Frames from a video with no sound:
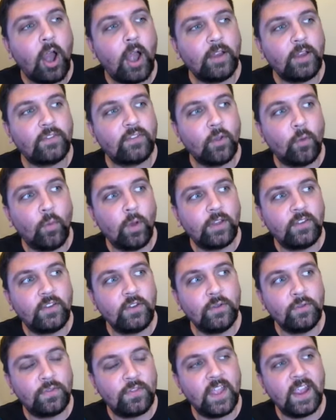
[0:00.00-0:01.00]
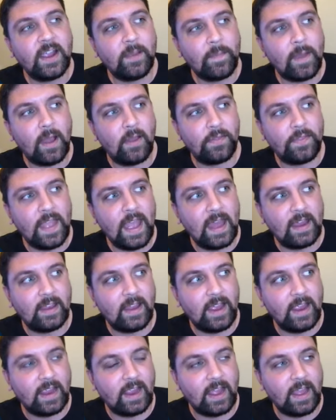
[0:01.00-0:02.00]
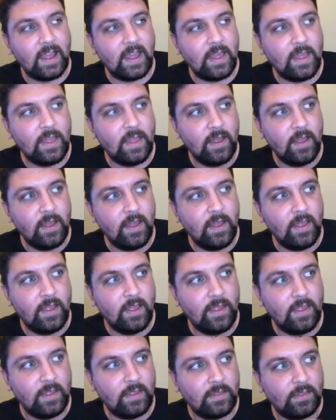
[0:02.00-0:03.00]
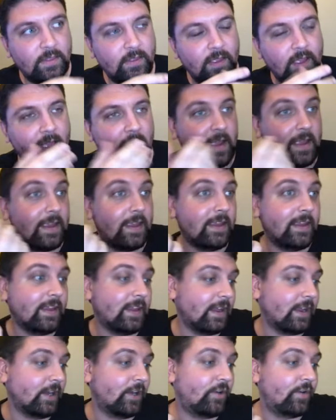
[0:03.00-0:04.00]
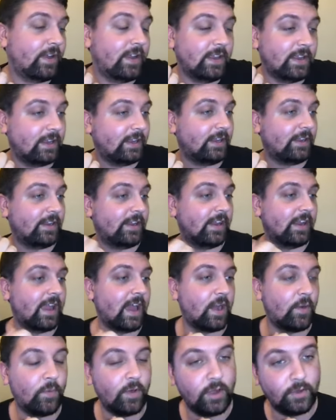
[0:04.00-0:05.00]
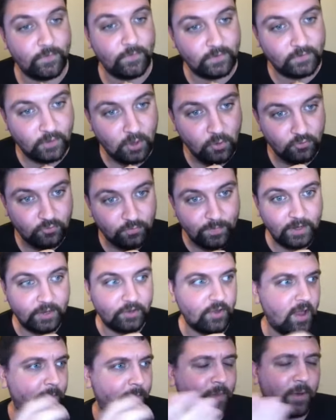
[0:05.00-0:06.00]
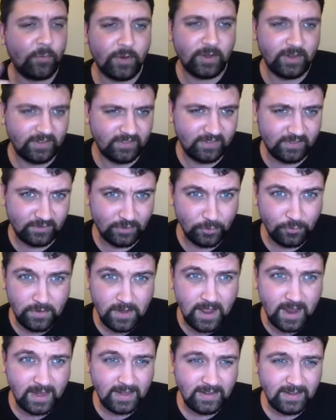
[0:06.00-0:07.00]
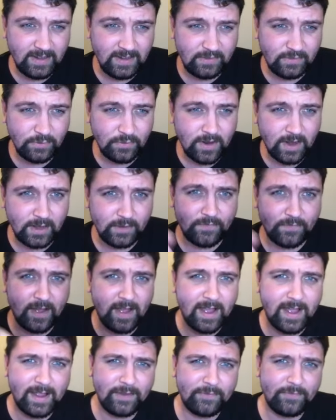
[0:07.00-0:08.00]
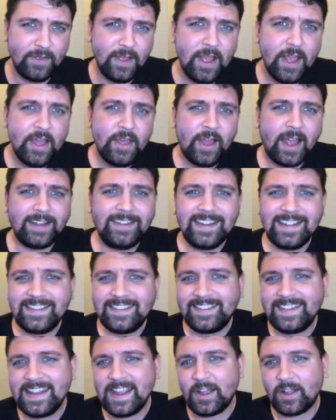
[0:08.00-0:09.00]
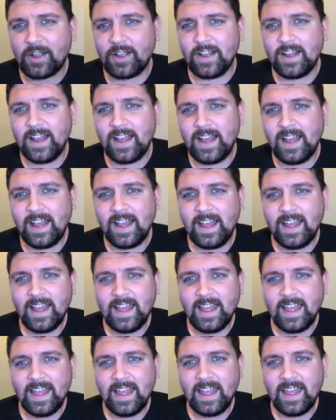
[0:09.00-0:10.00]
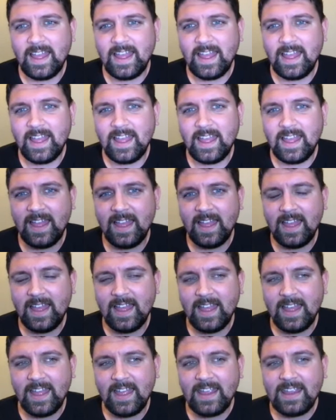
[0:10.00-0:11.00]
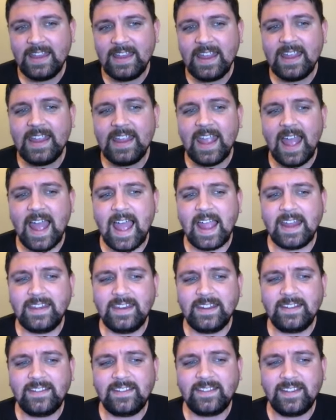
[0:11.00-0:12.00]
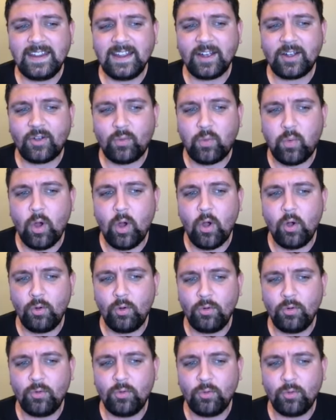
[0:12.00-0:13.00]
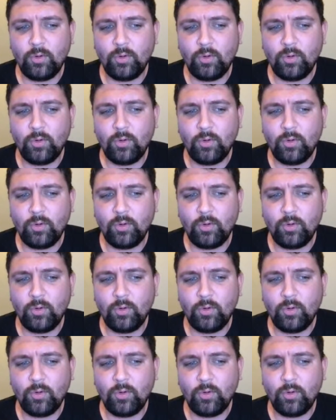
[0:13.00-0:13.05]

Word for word: All right. So what do you think about that? Like, eh, you know, you got to wonder if it's coach Beak or not. But what he's 290, 295. He's I did definitely see a, bigger than the list at 281 physically. Looking. Yeah, I did see a quote